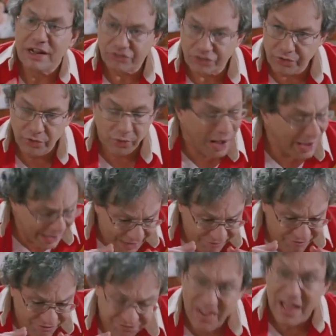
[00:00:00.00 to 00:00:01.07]
true. I got
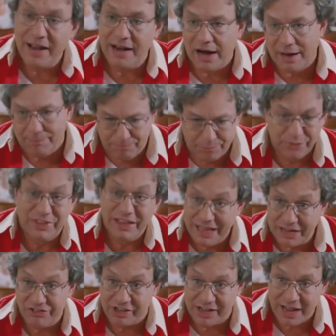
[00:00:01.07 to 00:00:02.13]
fed up with the
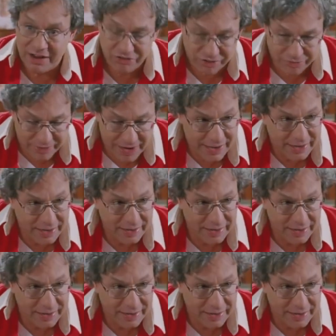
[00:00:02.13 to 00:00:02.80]
education racket,